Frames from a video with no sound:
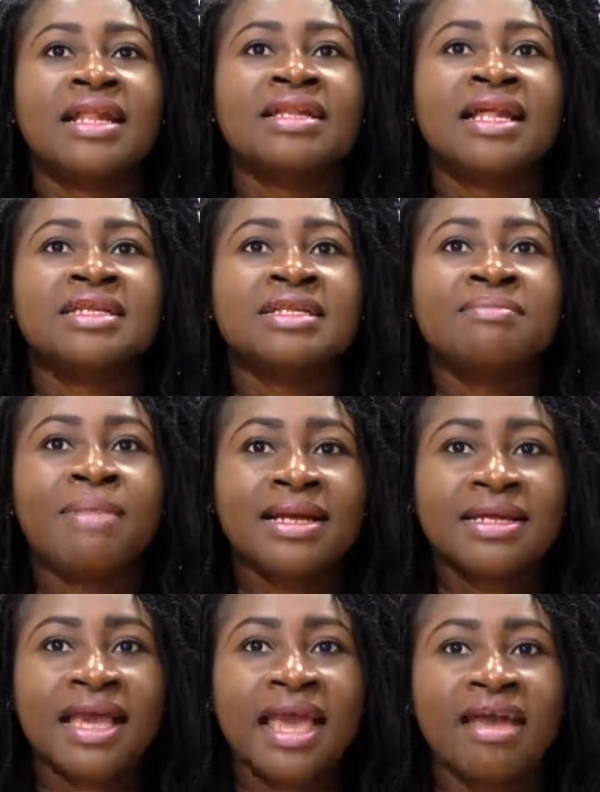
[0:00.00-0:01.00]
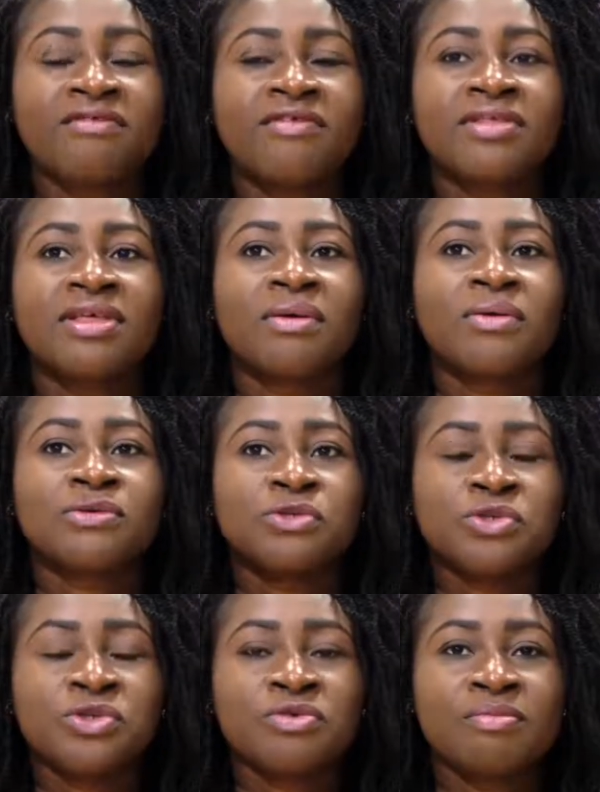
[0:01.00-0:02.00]
The demand curve for the
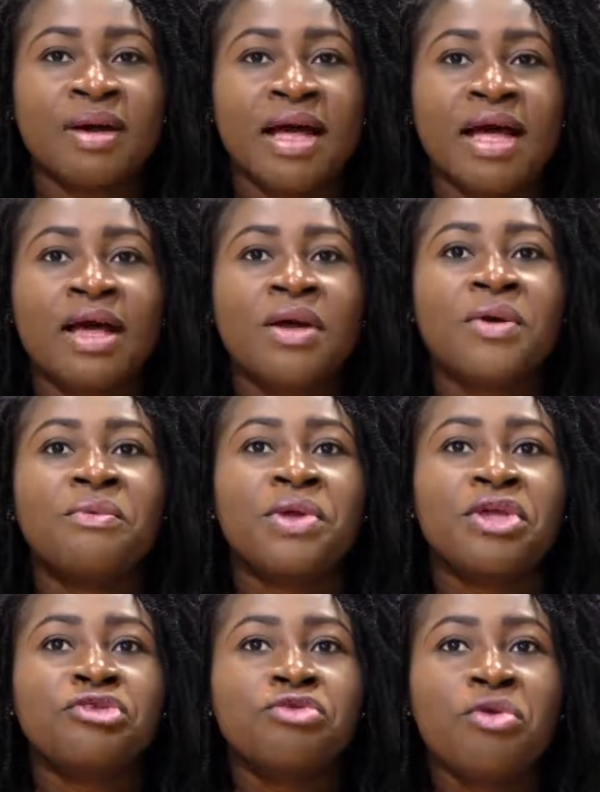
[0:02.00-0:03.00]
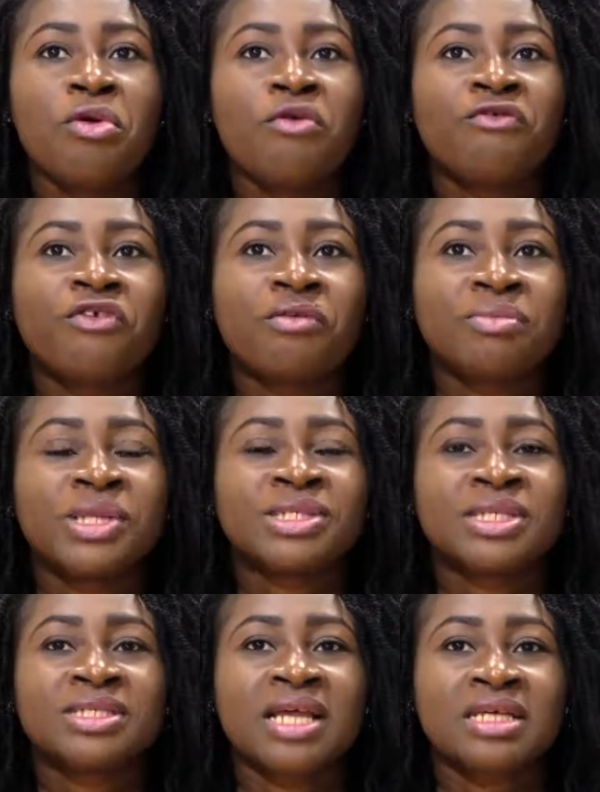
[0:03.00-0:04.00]
consumer, we know from this
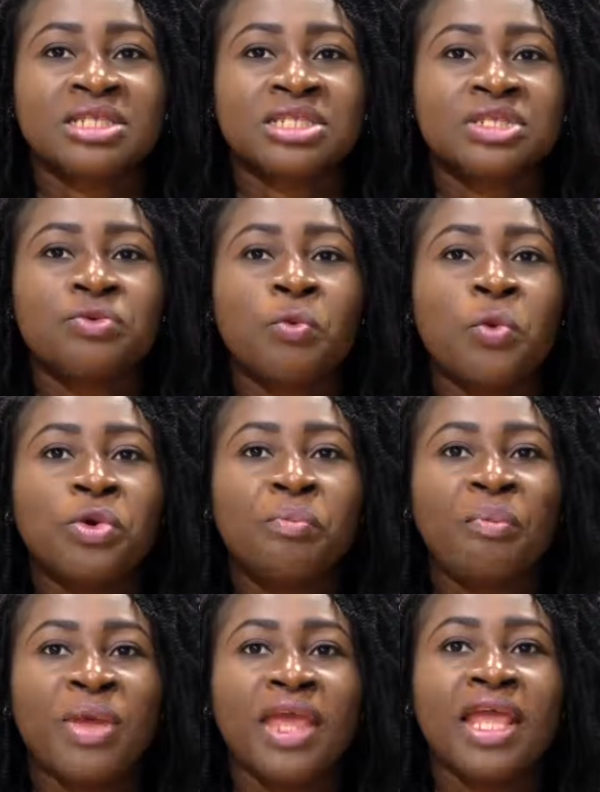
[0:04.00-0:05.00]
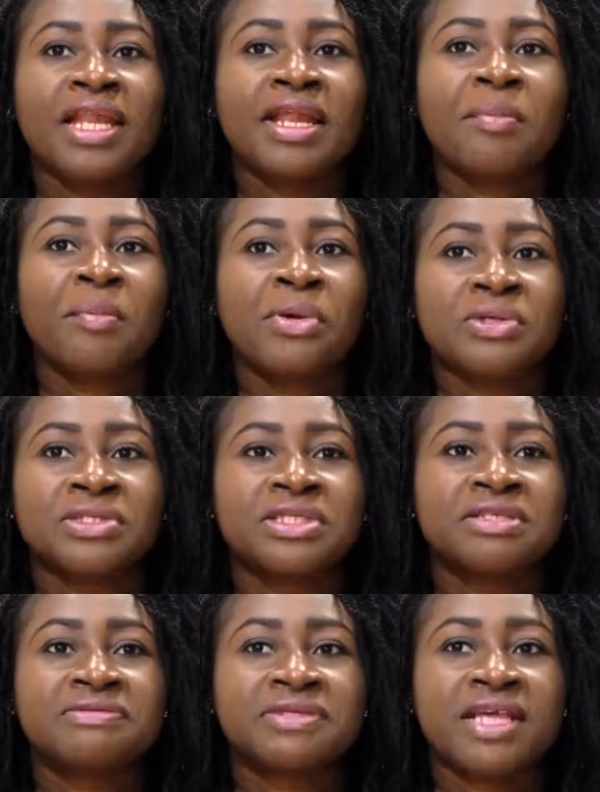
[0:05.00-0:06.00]
discussion, would be the
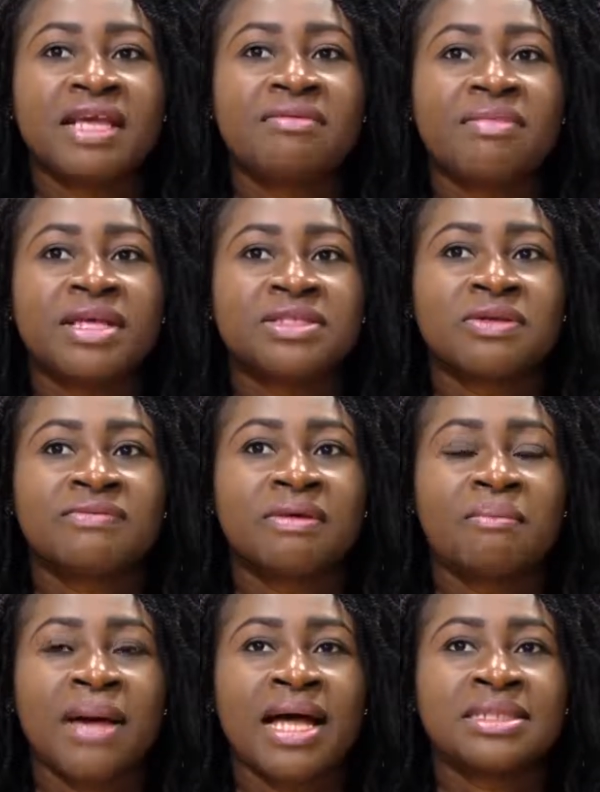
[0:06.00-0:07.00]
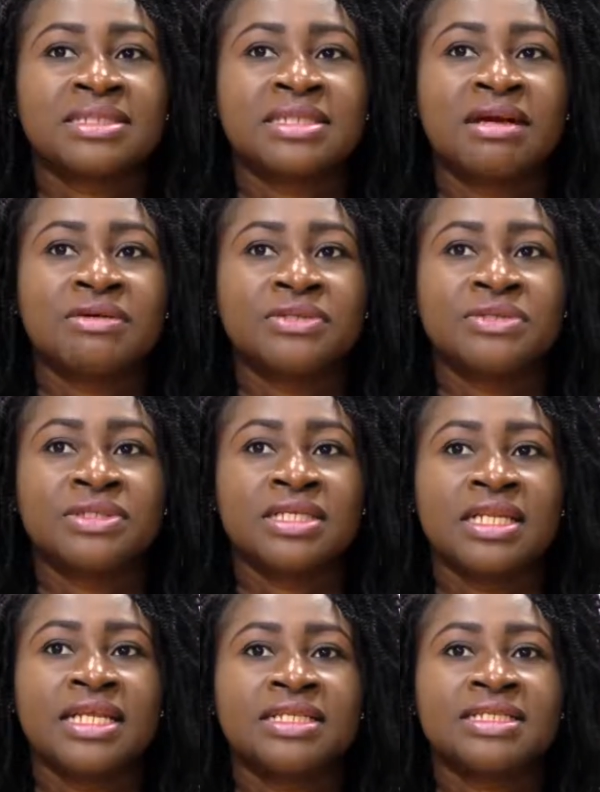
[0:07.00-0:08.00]
positive segment of the marginal
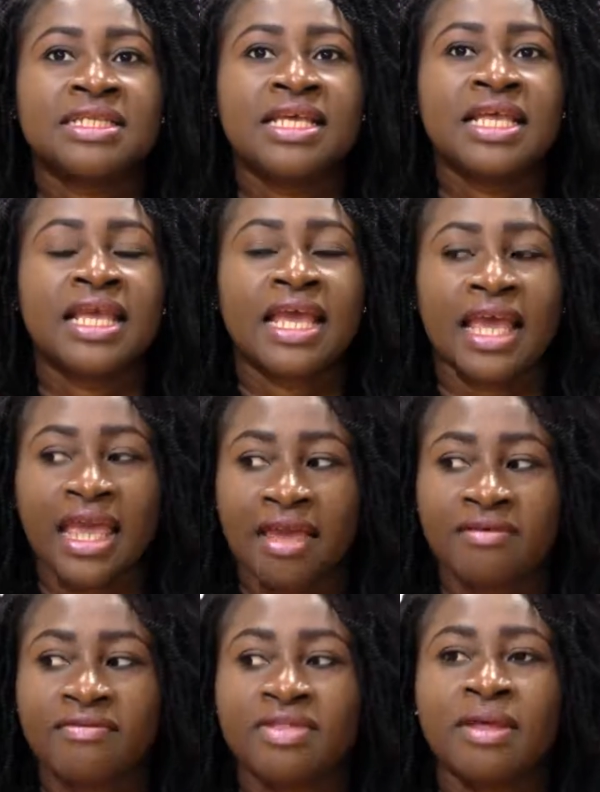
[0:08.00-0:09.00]
utility curve.